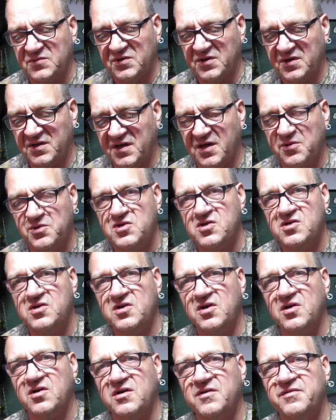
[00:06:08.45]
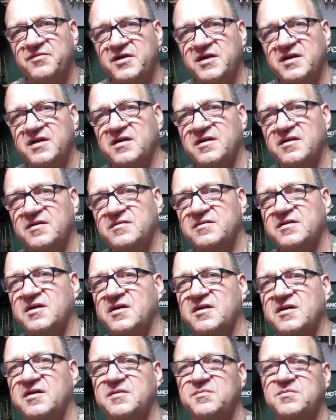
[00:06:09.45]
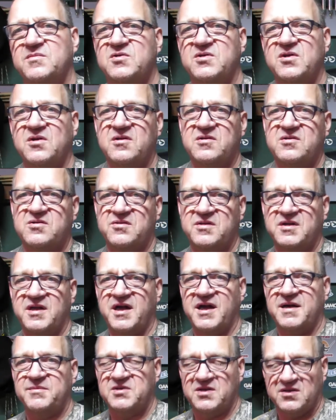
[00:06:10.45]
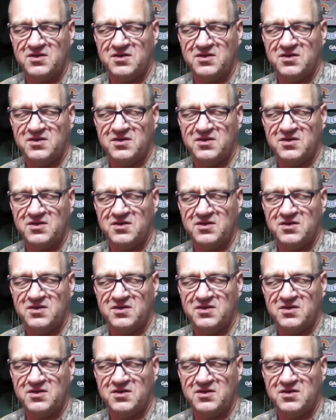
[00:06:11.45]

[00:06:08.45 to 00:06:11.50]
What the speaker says: you know, a stock fitting silencer adapter,